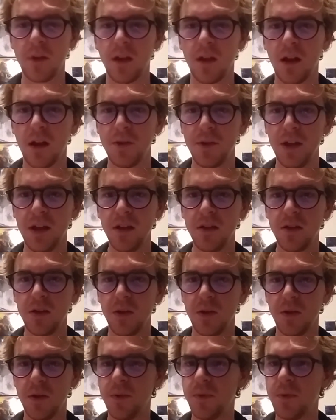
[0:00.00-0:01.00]
a link
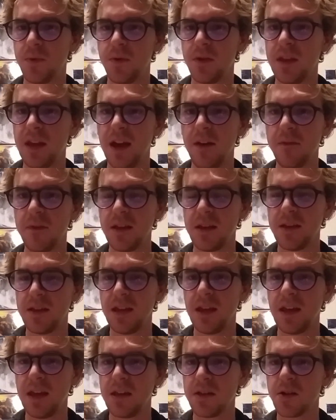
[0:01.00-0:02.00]
to the
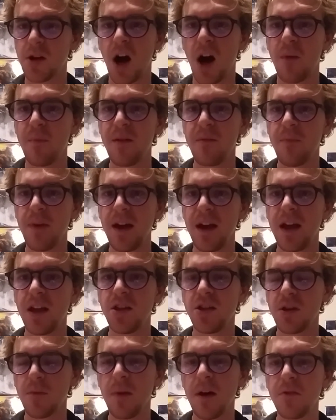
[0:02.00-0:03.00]
FTC's comment
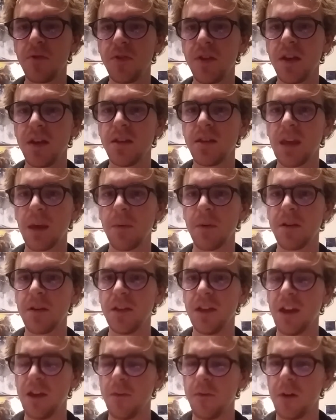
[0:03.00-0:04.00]
page about this. I'm going to
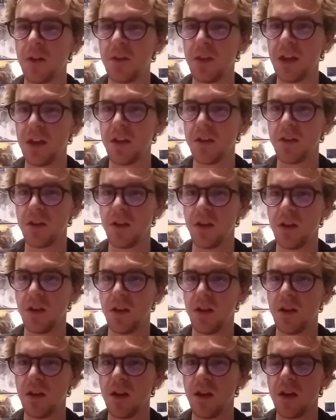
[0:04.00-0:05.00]
leave a link
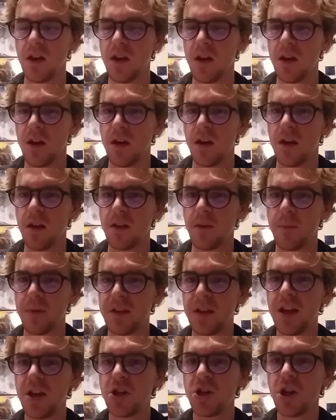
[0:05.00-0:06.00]
to the
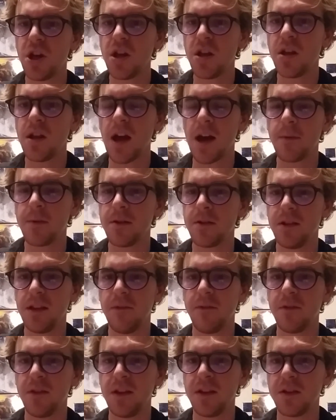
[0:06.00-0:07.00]
petition. I'm going to leave
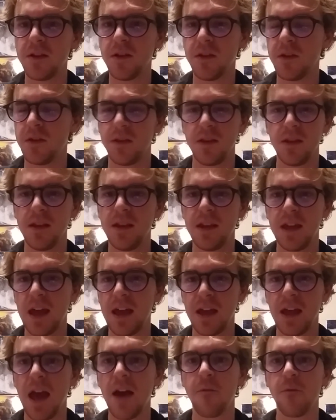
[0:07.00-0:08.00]
a link to
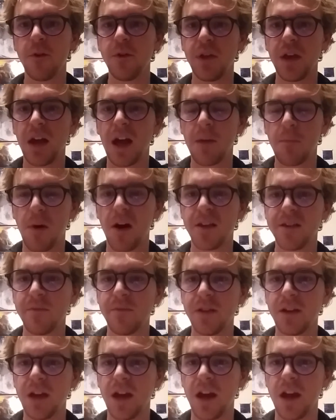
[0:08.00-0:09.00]
everything I
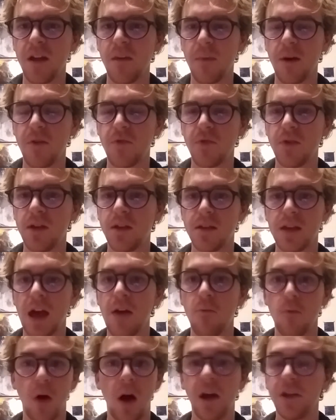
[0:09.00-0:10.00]
possibly can about this.
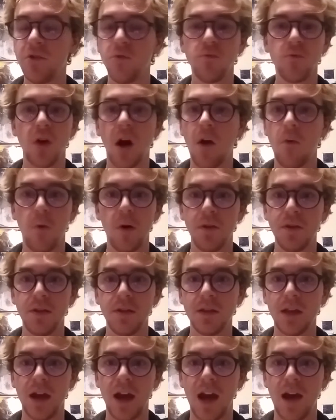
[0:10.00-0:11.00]
I, I do not want this
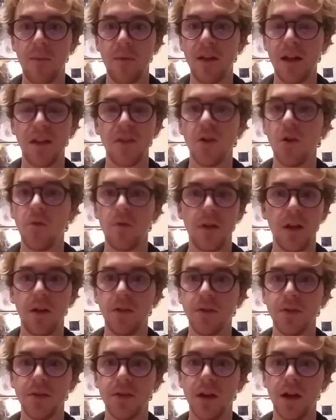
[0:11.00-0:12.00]
to happen, and no one
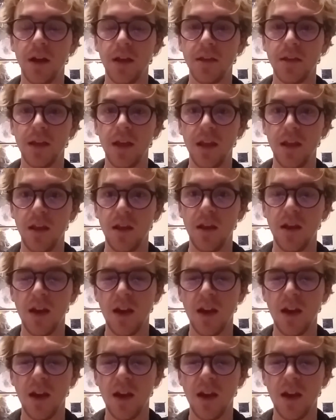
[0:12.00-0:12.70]
else does. And